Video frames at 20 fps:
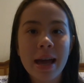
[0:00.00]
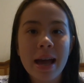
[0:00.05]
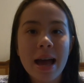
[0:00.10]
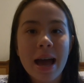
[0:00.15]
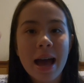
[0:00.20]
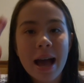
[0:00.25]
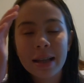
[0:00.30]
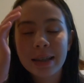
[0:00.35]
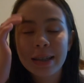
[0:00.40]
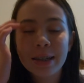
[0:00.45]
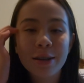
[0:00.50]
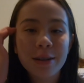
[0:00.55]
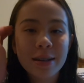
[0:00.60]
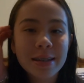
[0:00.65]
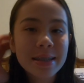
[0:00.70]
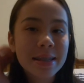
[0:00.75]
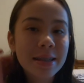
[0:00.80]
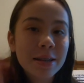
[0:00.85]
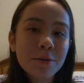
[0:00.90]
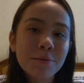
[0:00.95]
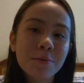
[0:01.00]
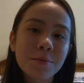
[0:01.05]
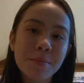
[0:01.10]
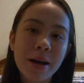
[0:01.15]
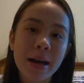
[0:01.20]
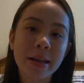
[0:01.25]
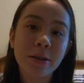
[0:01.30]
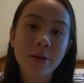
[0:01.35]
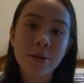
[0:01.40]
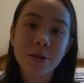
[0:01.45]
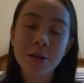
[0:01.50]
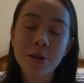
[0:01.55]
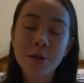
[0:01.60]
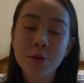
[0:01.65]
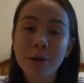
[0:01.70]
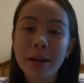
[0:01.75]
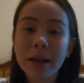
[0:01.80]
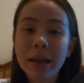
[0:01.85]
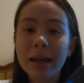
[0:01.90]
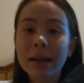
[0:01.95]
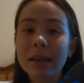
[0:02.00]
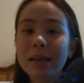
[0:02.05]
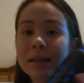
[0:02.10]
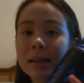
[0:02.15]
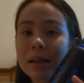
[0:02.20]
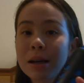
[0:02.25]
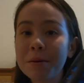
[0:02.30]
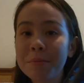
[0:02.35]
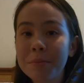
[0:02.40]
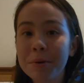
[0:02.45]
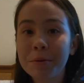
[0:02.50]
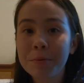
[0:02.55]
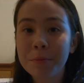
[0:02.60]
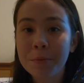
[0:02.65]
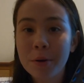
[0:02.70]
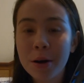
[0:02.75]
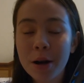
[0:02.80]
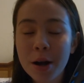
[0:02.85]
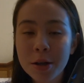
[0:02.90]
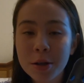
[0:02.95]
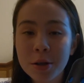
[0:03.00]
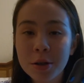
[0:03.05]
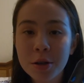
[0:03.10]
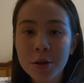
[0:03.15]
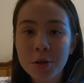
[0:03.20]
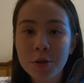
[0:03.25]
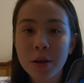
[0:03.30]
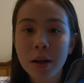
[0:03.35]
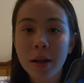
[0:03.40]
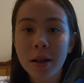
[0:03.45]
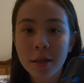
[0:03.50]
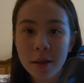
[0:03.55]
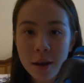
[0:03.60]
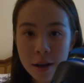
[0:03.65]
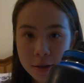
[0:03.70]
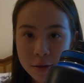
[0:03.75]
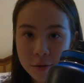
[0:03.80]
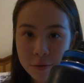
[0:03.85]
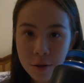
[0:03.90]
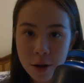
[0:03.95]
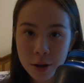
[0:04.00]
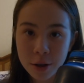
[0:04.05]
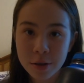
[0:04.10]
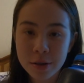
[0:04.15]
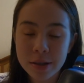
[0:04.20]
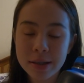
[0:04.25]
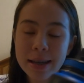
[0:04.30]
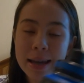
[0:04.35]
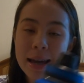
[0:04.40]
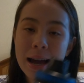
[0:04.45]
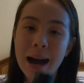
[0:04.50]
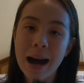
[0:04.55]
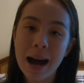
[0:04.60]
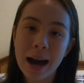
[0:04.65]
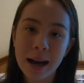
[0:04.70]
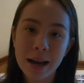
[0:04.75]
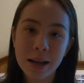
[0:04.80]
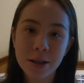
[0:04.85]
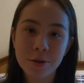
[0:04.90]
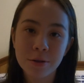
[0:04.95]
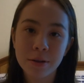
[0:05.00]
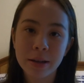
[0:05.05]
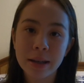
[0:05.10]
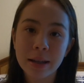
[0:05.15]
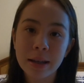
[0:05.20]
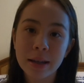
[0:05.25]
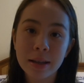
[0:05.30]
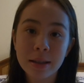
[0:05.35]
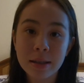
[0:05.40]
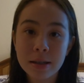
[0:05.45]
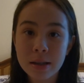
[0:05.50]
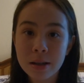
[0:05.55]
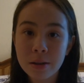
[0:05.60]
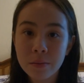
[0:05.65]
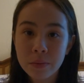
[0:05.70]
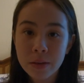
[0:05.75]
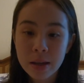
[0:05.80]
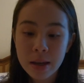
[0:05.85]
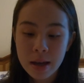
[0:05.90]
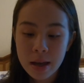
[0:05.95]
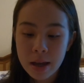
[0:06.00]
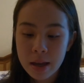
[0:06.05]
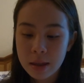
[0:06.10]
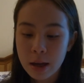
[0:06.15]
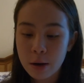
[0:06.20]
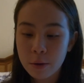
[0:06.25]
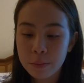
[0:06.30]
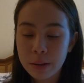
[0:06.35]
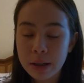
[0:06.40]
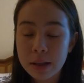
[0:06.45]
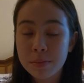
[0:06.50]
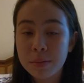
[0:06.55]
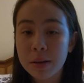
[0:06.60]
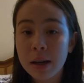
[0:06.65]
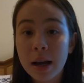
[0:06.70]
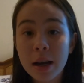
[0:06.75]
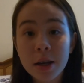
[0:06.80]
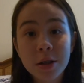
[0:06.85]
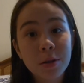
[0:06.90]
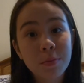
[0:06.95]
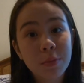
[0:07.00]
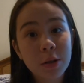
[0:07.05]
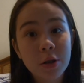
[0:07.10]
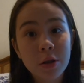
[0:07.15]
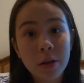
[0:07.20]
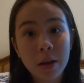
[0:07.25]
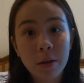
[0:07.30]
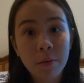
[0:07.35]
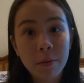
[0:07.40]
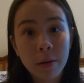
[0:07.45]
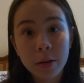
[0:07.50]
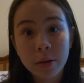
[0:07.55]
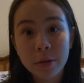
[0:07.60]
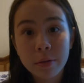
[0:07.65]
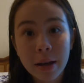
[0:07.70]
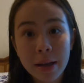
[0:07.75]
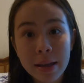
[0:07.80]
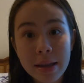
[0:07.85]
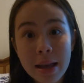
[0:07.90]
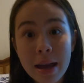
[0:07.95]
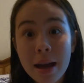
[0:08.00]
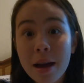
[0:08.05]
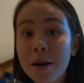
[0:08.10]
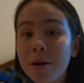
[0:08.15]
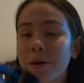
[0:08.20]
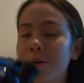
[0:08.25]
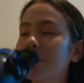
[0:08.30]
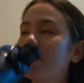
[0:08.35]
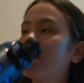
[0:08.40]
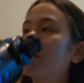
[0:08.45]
And here is a little reminder to drink some water, drink lots of water, stay hydrated. That reminds me, I should be drinking water right now.